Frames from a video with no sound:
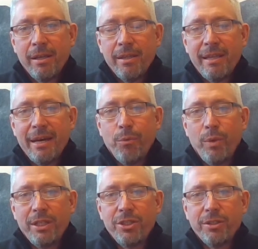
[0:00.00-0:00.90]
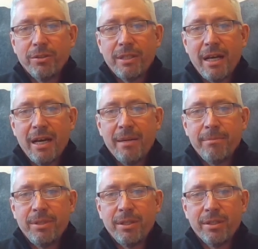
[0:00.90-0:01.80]
That windshield
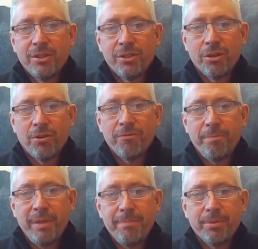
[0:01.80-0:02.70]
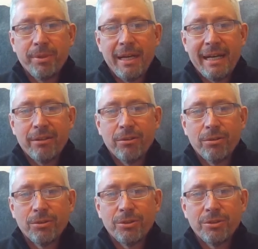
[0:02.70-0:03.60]
time to serve people in
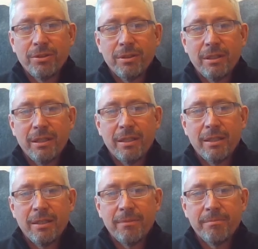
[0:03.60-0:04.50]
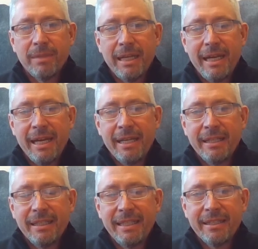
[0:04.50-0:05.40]
agriculture,
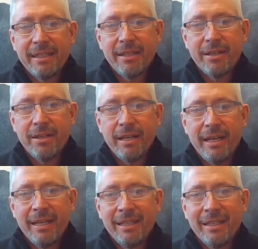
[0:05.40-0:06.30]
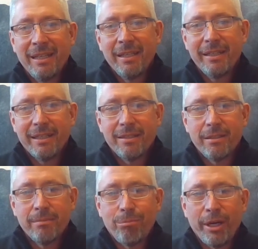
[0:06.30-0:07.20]
and get there and get
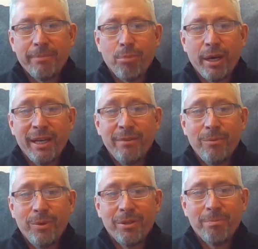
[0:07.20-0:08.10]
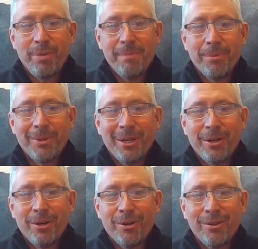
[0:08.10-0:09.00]
to break bread with people that
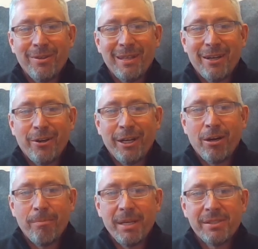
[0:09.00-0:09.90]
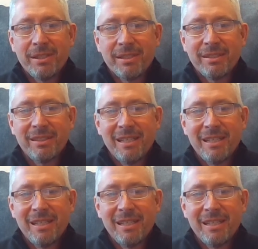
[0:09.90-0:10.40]
are in our business,